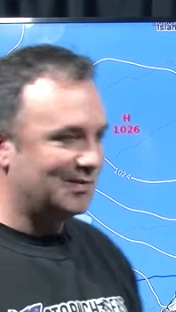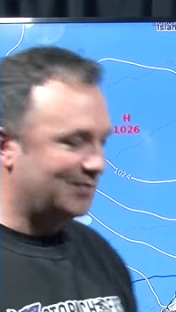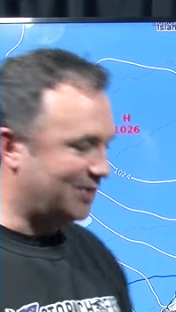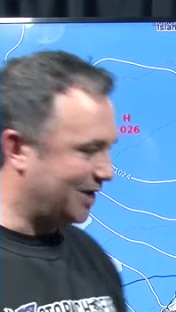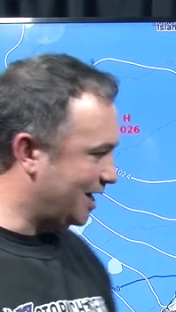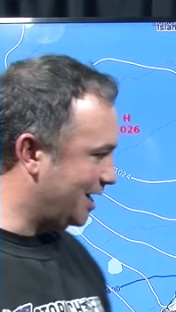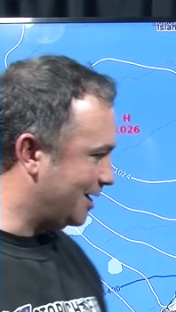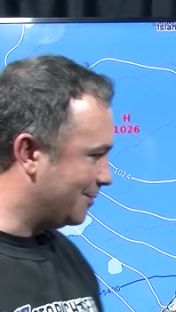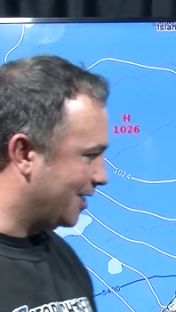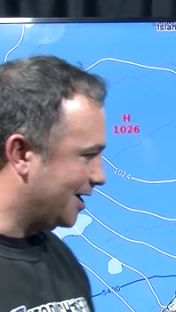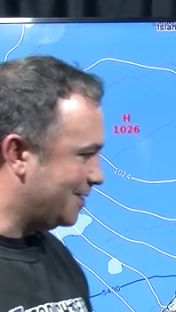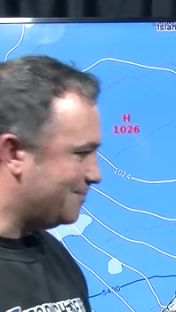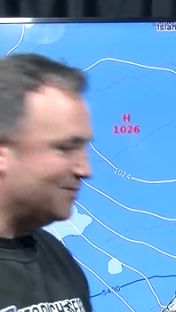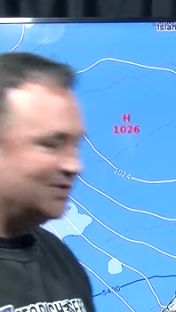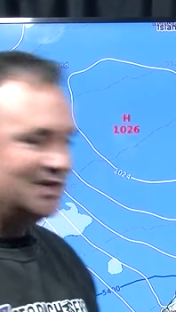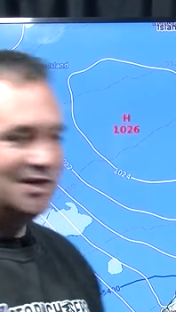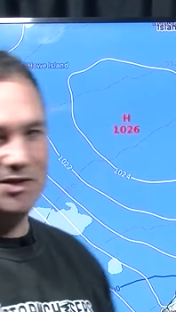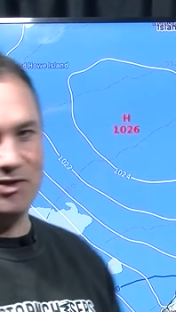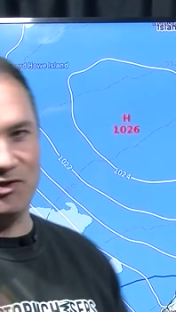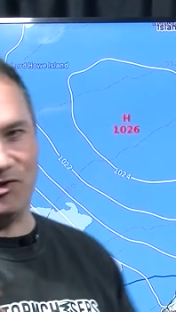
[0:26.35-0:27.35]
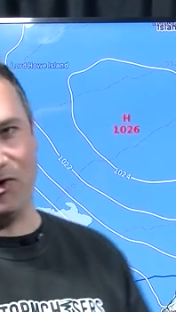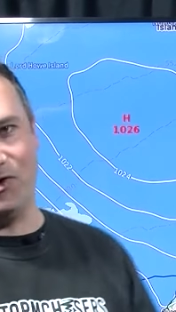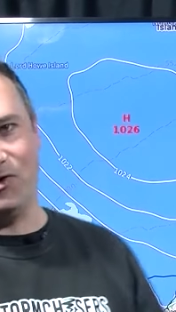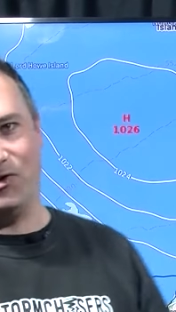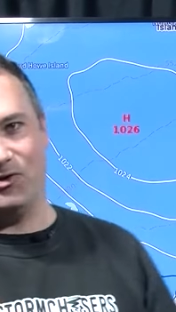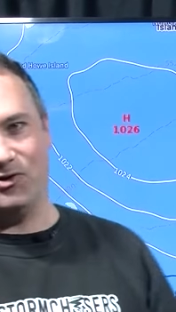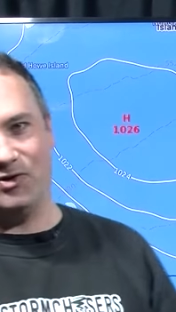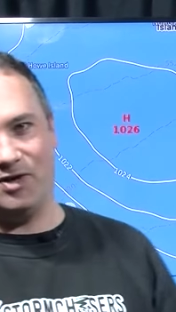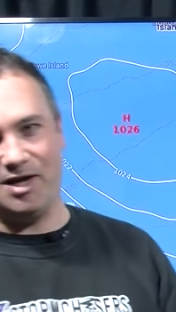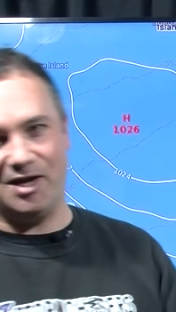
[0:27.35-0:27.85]
But anyway,
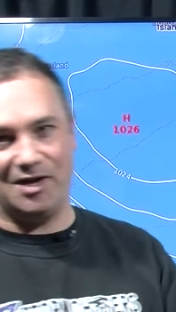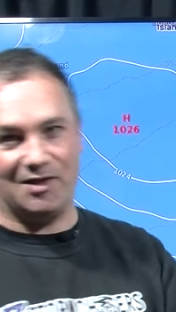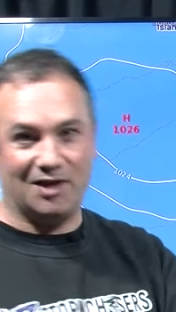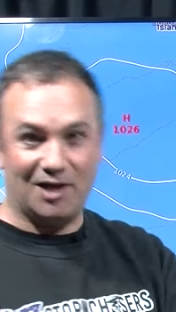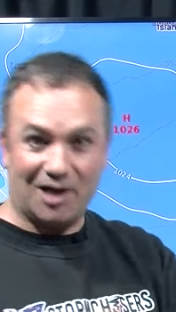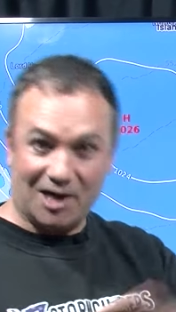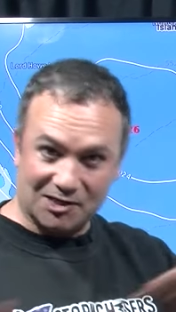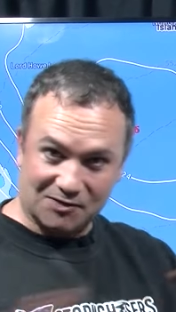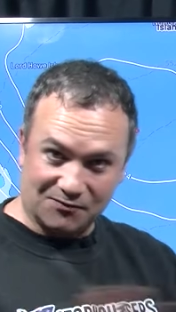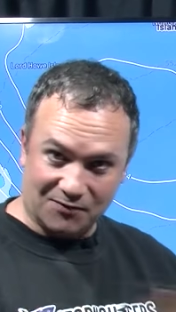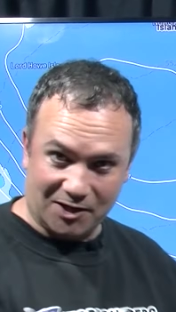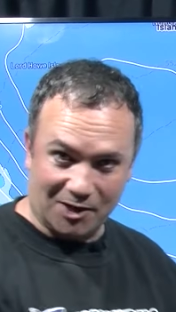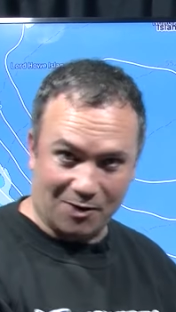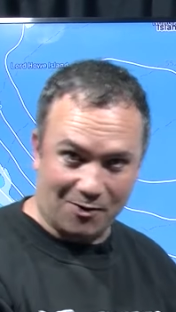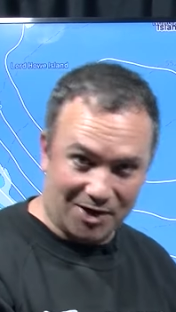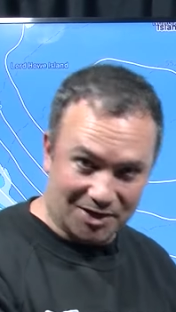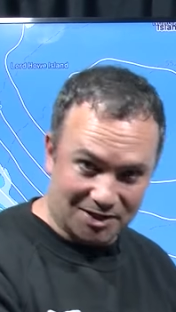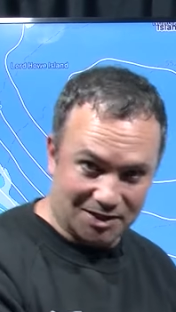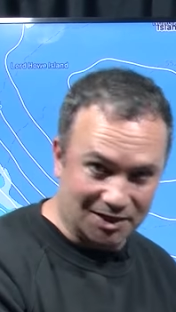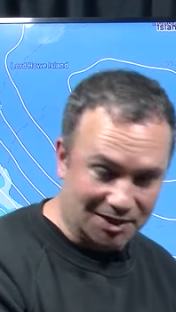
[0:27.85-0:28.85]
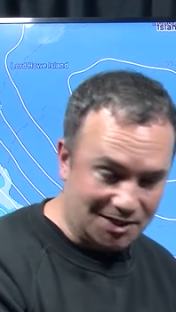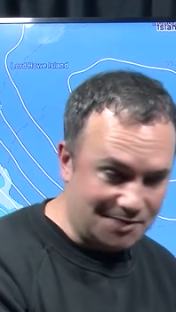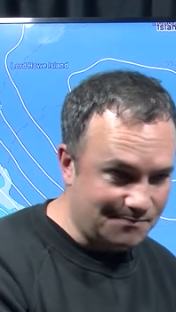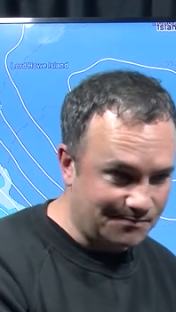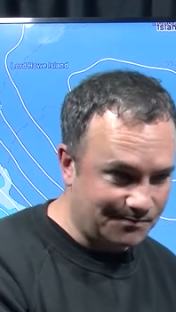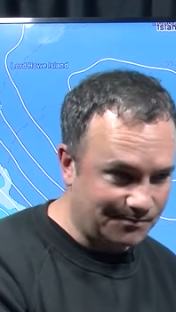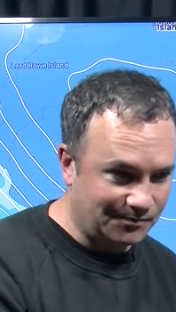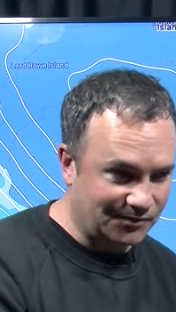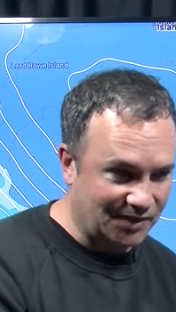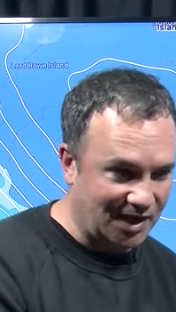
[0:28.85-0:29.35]
so the last video I did,
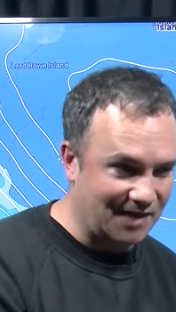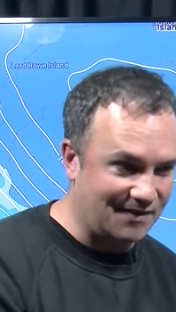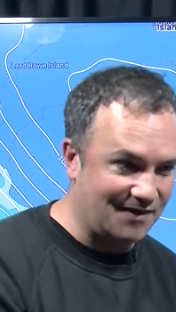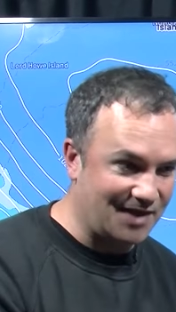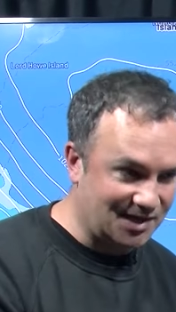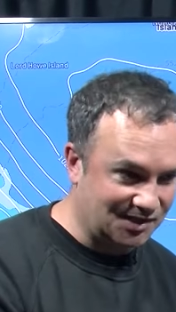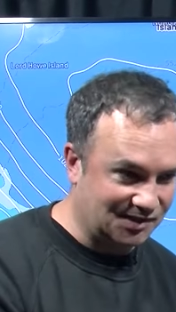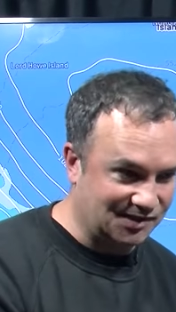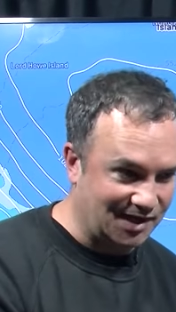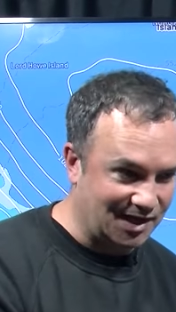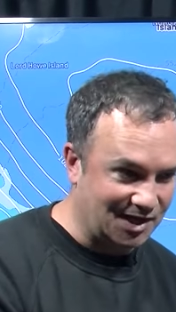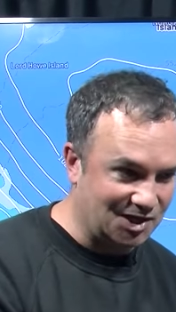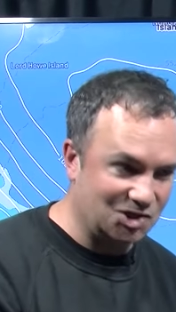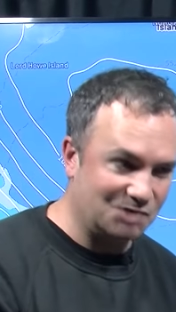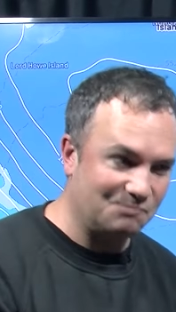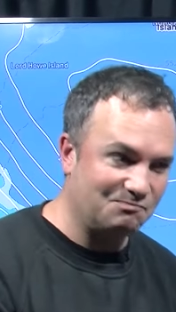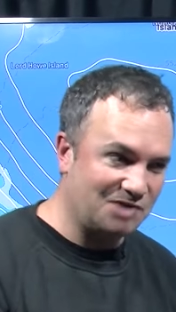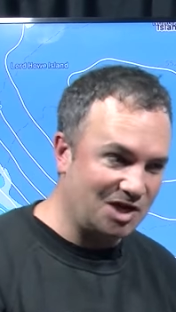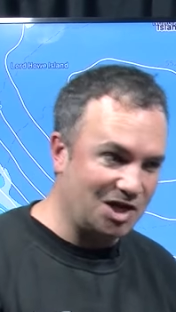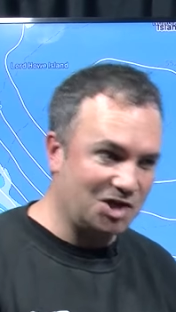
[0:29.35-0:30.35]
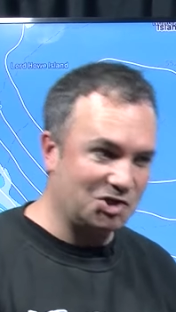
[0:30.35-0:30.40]
at that stage, yeah,